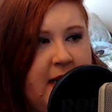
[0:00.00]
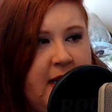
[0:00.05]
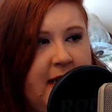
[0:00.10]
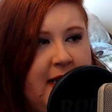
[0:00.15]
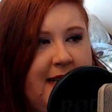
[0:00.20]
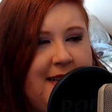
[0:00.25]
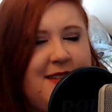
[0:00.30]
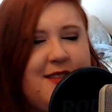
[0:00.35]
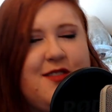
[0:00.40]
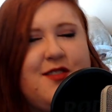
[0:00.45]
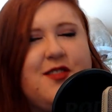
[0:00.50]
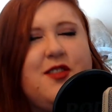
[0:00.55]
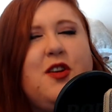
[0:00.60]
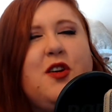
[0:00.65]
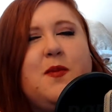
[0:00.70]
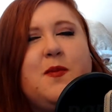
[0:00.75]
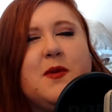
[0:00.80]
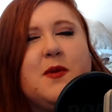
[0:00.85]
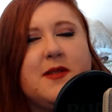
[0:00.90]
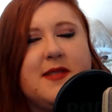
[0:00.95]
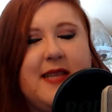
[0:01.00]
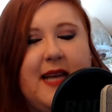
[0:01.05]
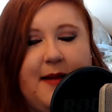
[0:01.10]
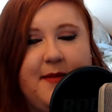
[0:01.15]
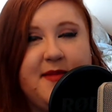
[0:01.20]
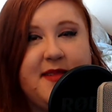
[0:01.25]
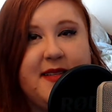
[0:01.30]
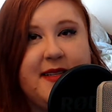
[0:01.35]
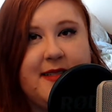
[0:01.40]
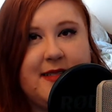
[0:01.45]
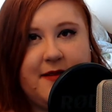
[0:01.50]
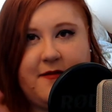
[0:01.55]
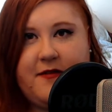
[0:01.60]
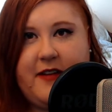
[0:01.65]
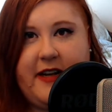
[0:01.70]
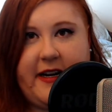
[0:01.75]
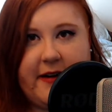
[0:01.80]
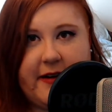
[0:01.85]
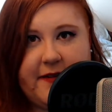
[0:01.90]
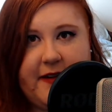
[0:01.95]
it's super tempting to
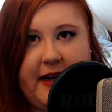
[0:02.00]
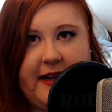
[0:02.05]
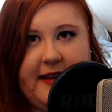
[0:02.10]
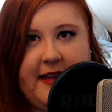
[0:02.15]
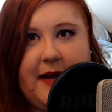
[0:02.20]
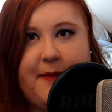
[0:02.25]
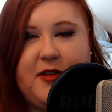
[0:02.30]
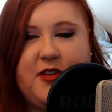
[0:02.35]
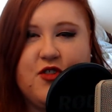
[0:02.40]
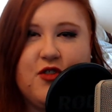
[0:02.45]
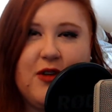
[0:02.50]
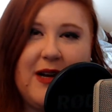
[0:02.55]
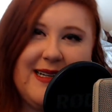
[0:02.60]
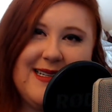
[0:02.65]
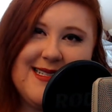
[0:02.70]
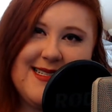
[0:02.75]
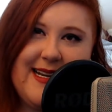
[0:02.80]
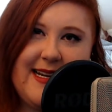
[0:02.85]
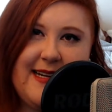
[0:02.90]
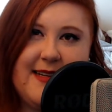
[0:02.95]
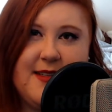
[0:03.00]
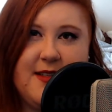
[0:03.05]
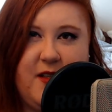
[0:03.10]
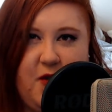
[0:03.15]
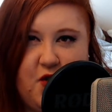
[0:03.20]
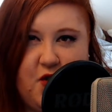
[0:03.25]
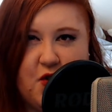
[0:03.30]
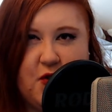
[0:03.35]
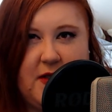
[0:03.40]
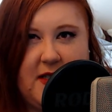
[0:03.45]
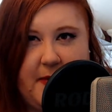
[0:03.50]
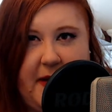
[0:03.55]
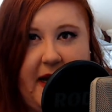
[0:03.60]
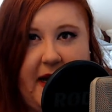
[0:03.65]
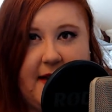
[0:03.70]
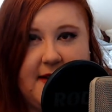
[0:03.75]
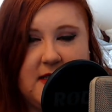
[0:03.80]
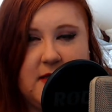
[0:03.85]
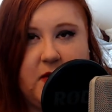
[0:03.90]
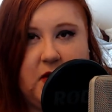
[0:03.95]
verify that, but try to stay as neutral as
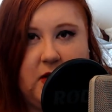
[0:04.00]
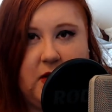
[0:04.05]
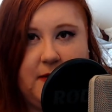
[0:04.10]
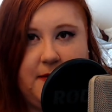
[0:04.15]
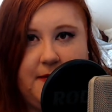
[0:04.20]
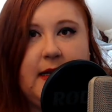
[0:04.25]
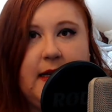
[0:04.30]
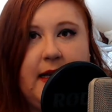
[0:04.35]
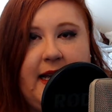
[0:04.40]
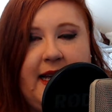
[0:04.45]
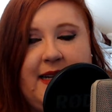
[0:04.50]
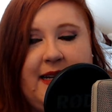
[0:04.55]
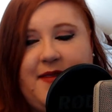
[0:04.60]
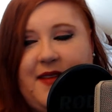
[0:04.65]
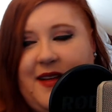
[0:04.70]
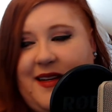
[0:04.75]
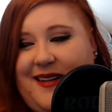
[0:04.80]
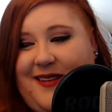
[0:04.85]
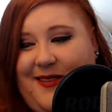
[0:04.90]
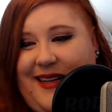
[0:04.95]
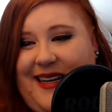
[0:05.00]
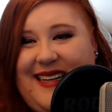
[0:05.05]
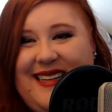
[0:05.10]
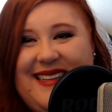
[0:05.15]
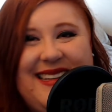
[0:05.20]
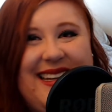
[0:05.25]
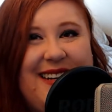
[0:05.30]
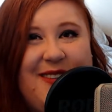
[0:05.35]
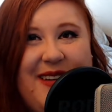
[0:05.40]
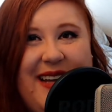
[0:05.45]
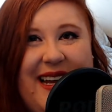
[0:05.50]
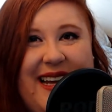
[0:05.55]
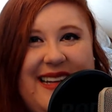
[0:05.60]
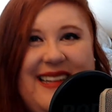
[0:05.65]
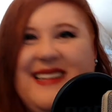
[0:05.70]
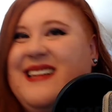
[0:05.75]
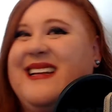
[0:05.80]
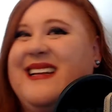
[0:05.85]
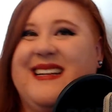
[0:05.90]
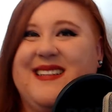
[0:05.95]
possible. And if they don't get it, they don't get
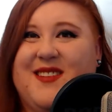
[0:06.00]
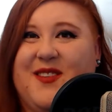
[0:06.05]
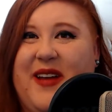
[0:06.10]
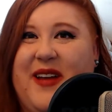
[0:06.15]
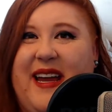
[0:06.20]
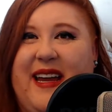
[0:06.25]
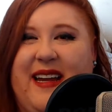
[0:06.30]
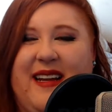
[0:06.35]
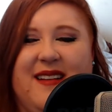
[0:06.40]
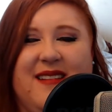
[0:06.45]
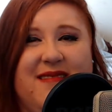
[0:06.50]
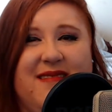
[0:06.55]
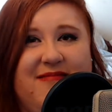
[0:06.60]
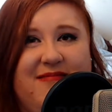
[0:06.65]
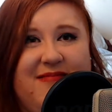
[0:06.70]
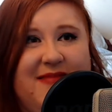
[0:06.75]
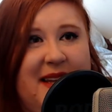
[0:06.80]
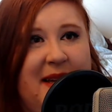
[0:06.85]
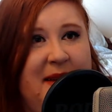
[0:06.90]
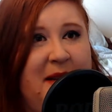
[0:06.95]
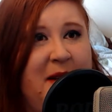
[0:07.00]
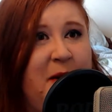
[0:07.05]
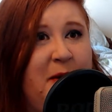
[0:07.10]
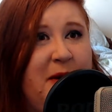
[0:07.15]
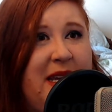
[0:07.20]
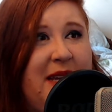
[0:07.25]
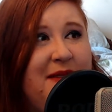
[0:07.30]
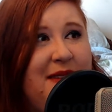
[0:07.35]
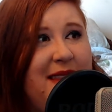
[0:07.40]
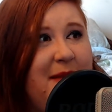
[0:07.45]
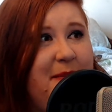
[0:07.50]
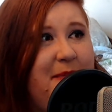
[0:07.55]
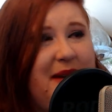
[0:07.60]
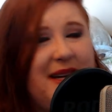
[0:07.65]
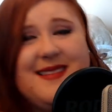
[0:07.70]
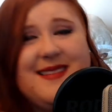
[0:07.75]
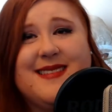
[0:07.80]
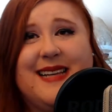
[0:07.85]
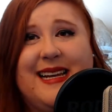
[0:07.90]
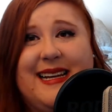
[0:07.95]
it, and that's okay. You know, even the
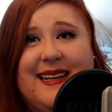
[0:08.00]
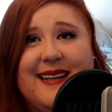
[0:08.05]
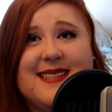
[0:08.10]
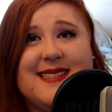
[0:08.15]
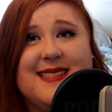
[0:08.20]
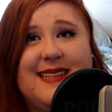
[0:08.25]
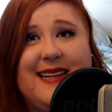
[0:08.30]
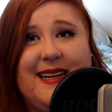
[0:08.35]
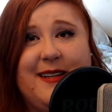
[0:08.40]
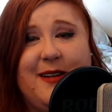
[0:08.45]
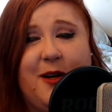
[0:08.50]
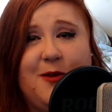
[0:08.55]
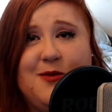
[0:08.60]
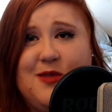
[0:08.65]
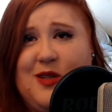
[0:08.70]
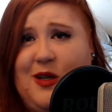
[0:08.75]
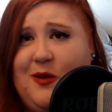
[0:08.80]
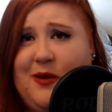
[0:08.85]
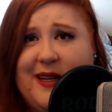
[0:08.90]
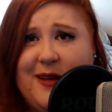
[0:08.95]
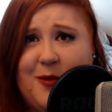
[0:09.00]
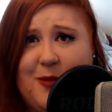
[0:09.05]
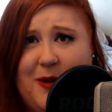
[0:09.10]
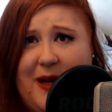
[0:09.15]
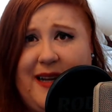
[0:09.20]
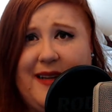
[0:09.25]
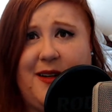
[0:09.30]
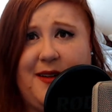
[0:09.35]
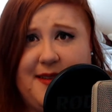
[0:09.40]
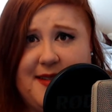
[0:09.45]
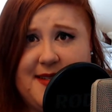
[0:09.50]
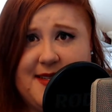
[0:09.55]
best psychics that I know don't get it right all the